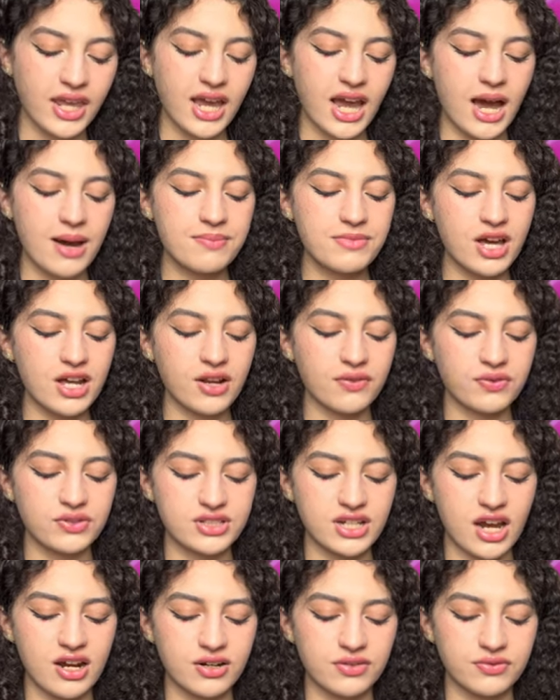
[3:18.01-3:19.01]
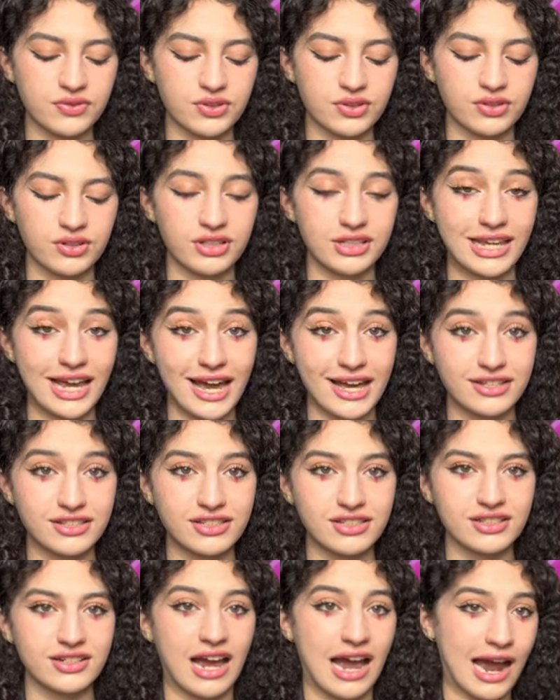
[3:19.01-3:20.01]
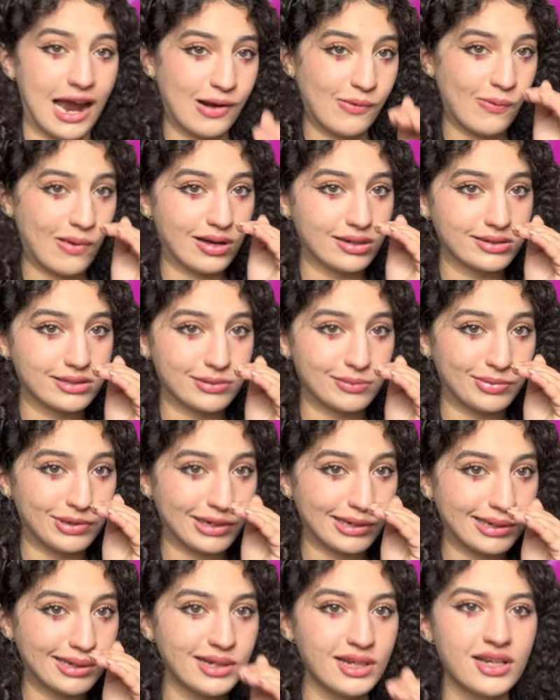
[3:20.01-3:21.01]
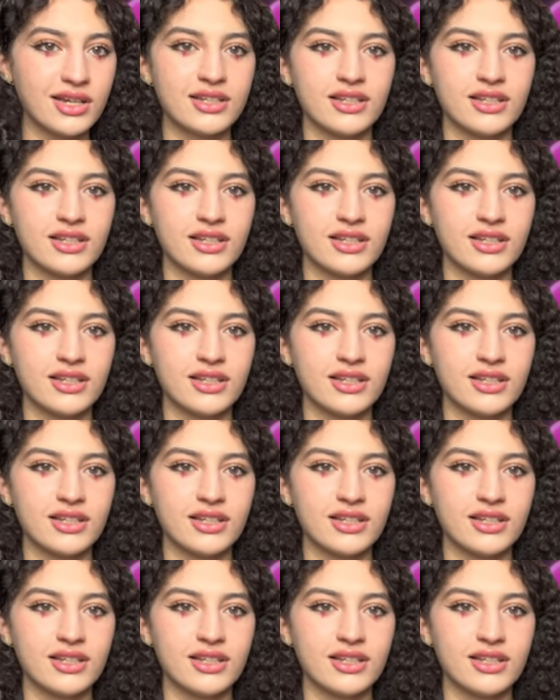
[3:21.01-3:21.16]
I'm not a photographer yet. I want to be.